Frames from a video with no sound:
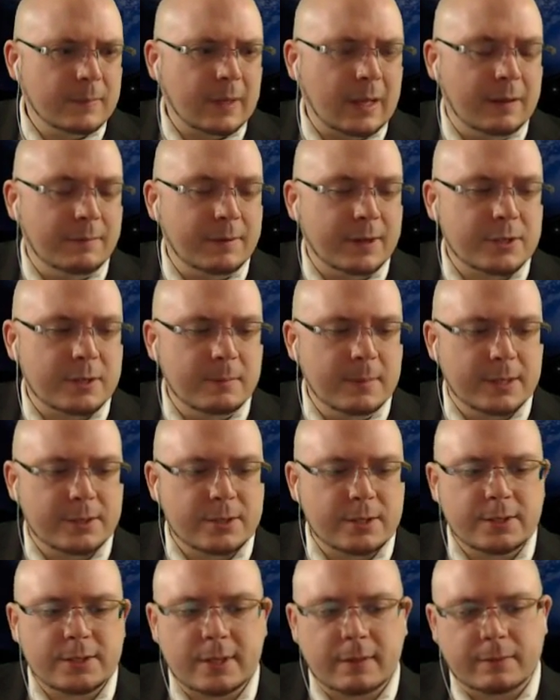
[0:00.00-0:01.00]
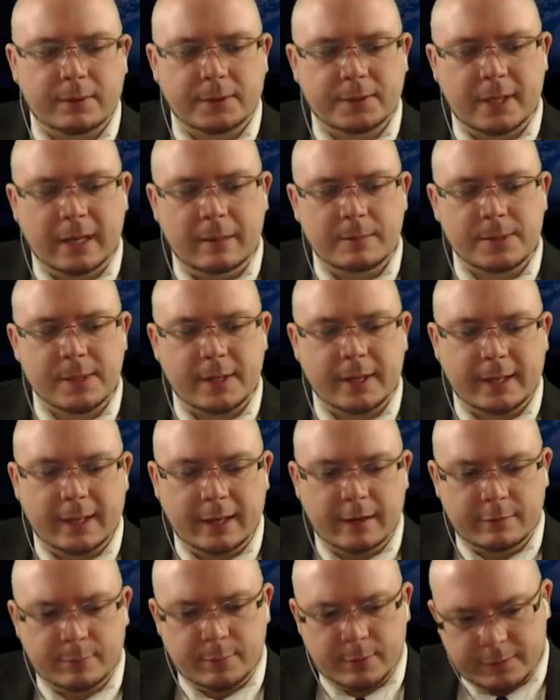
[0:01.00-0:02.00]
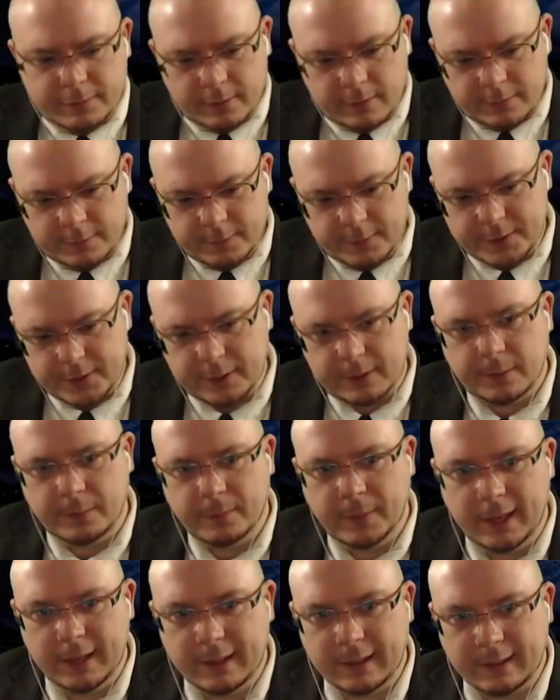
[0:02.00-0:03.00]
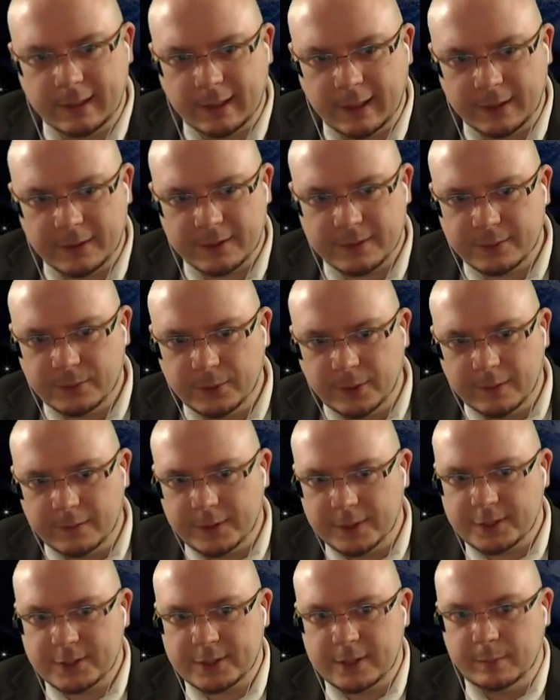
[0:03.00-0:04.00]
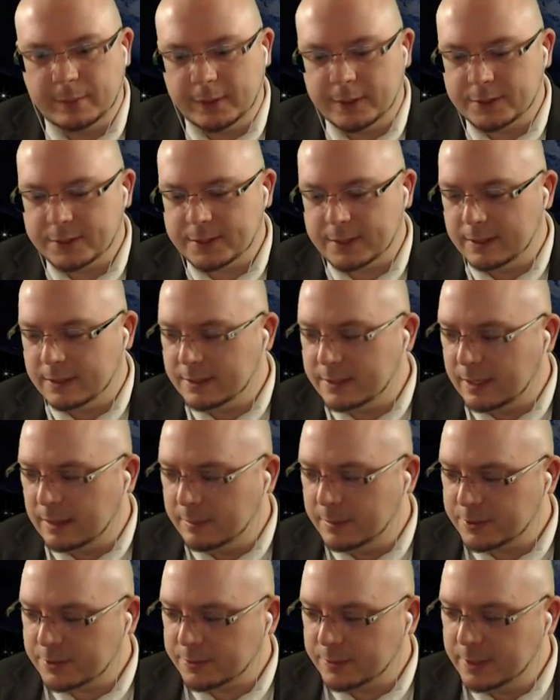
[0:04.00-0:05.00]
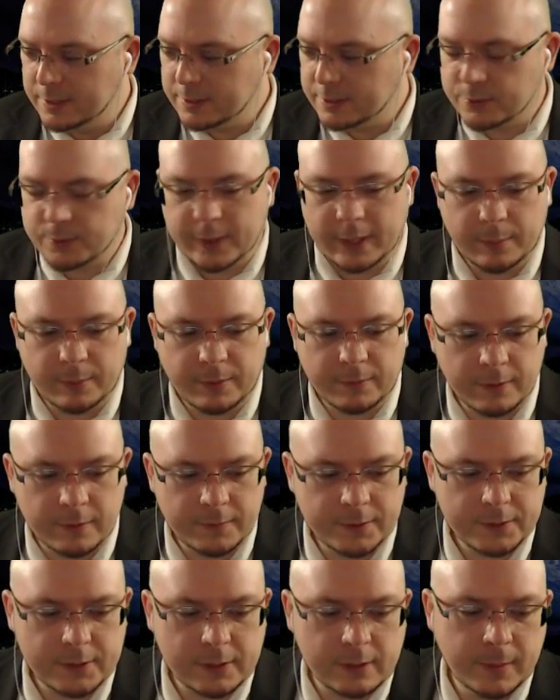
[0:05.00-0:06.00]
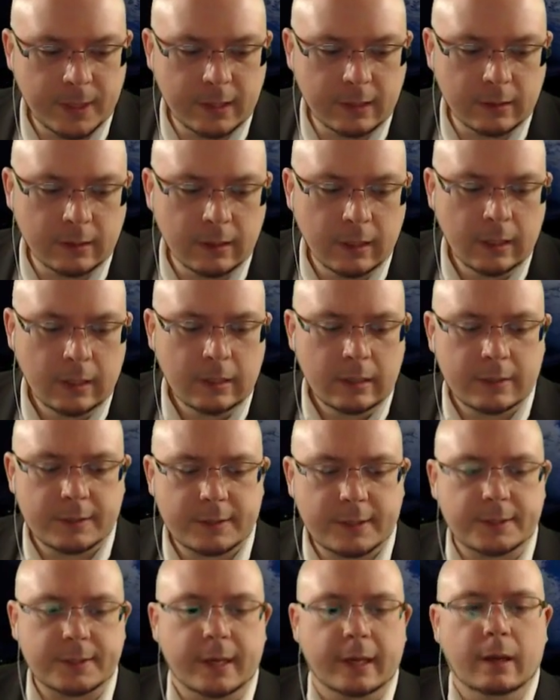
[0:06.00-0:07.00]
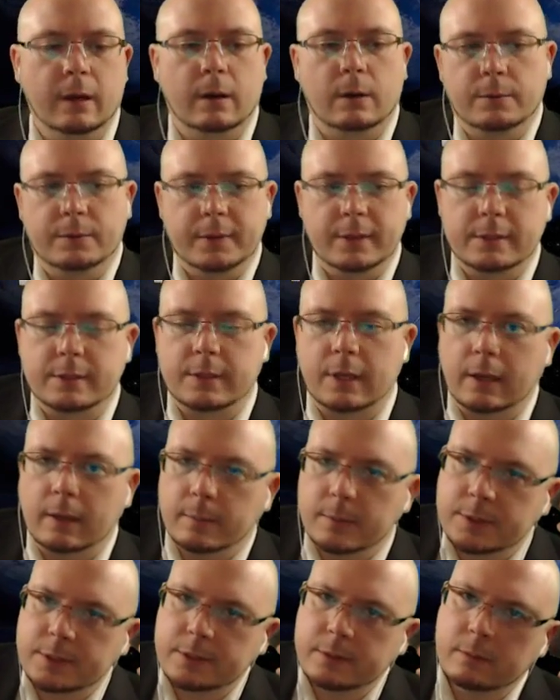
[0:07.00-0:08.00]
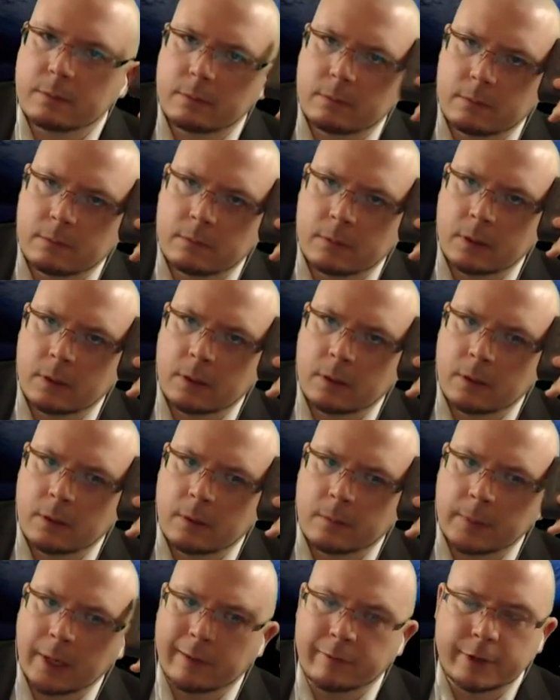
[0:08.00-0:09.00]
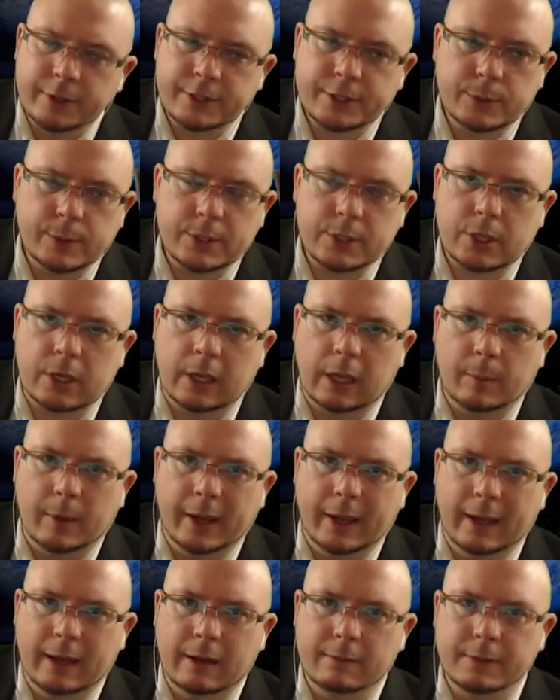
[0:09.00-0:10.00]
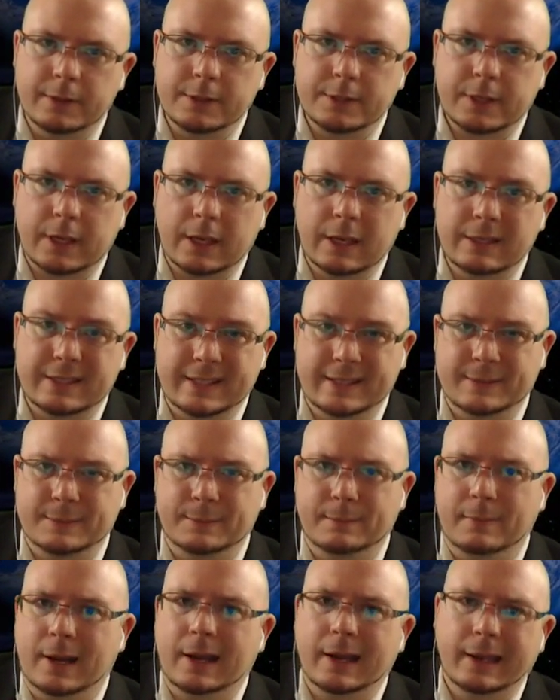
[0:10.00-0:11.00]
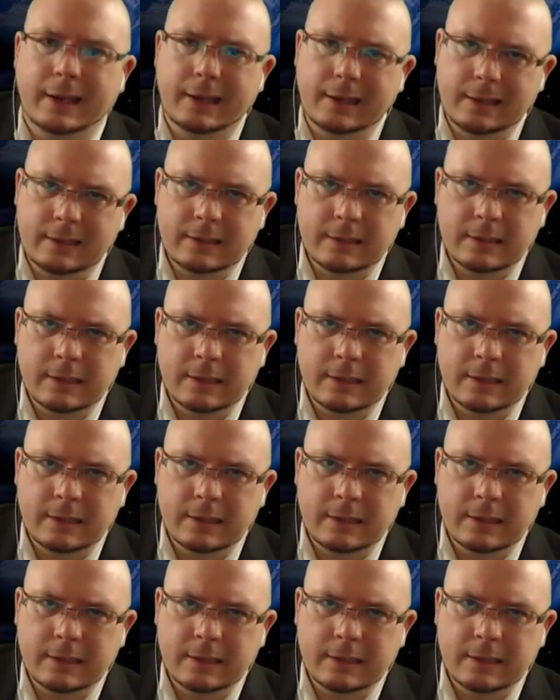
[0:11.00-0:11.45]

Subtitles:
I've actually mentioned several times that I kind of prefer physical media, and one of the simplest and dumbest reasons why I prefer physical media is because I own these games. Every Switch game I have in this case is mine.